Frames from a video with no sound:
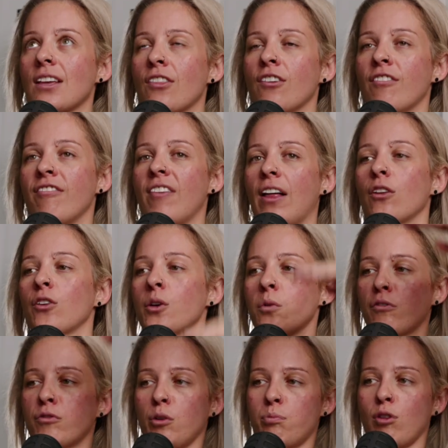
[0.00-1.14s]
the value of
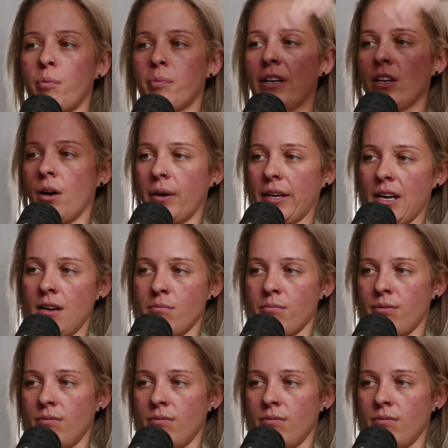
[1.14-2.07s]
your property going up